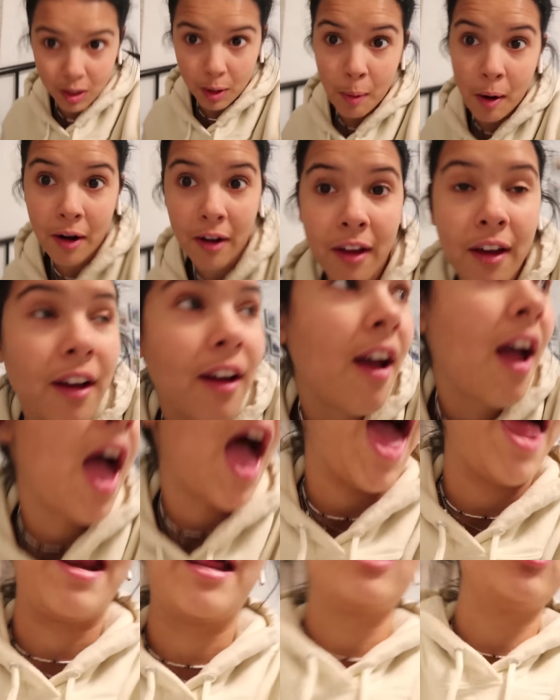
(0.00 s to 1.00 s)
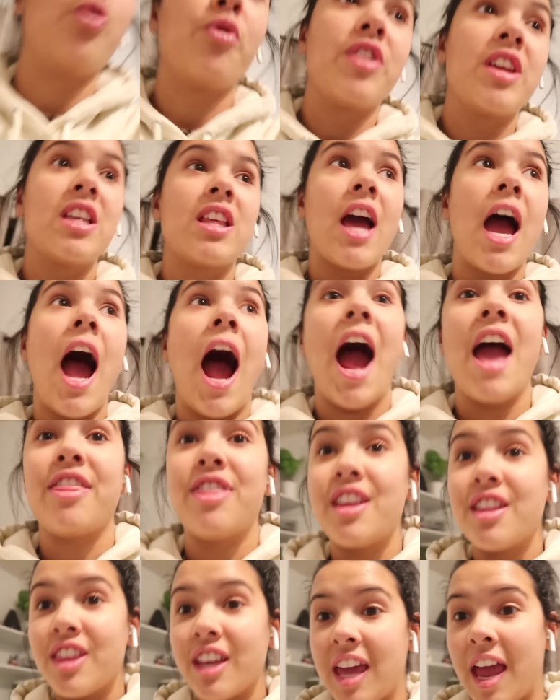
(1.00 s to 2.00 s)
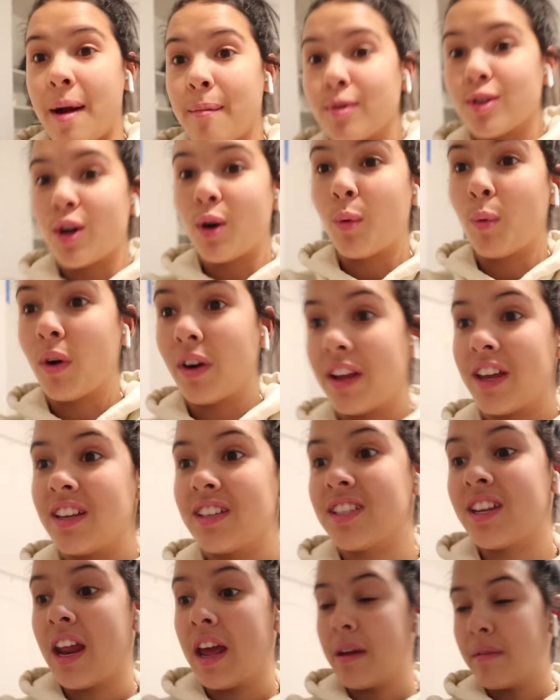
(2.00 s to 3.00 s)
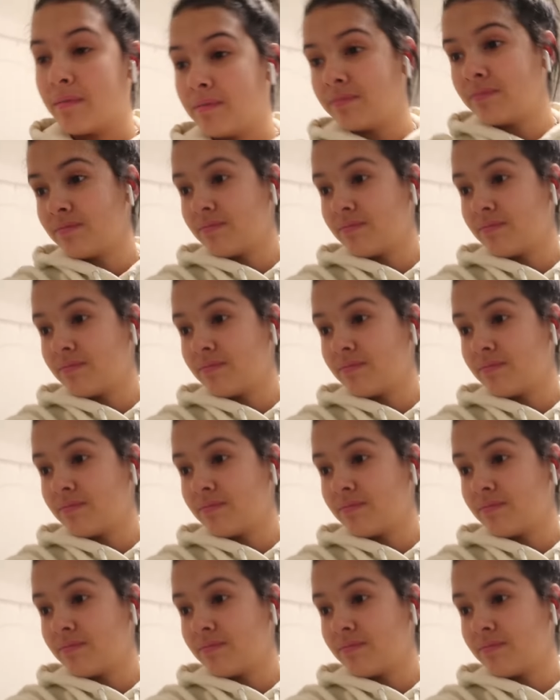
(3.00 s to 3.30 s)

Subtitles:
Come on. And I think the cameras aren't working today.